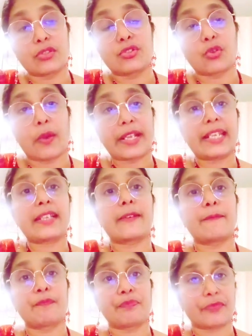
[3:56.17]

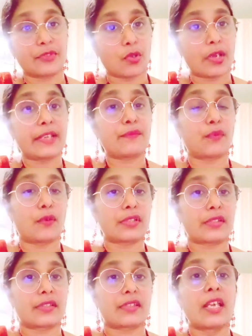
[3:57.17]
joining
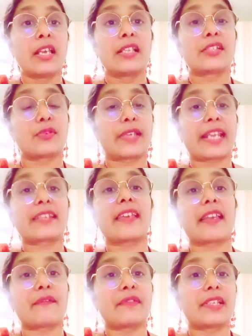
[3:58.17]
forces to get
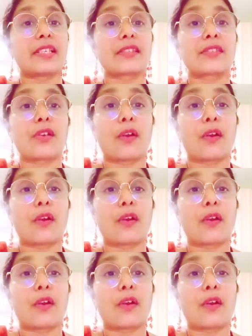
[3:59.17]
the evidence